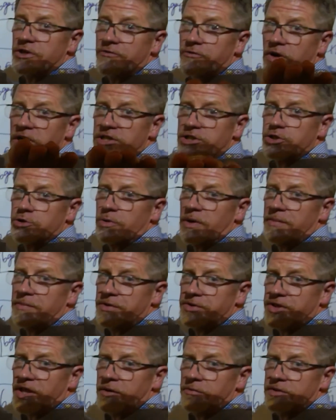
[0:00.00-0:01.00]
of what
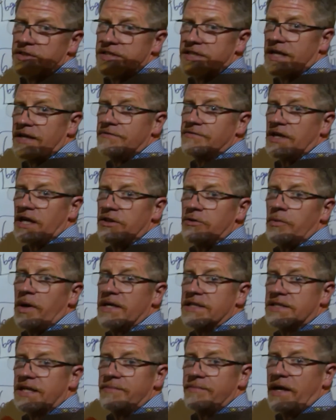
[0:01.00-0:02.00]
treatment they received.
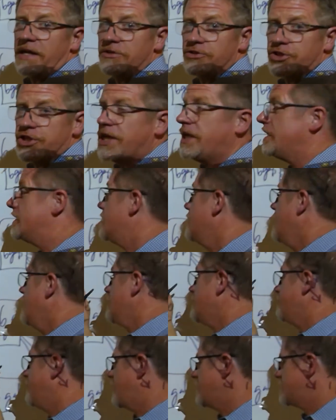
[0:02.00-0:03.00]
Otherwise, they might cheat.
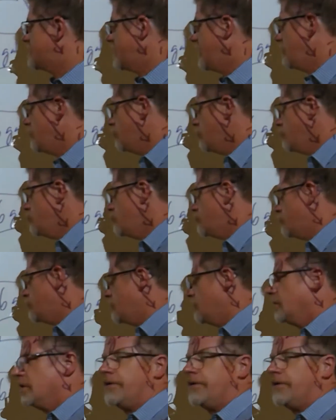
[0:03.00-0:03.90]
They might say, oh,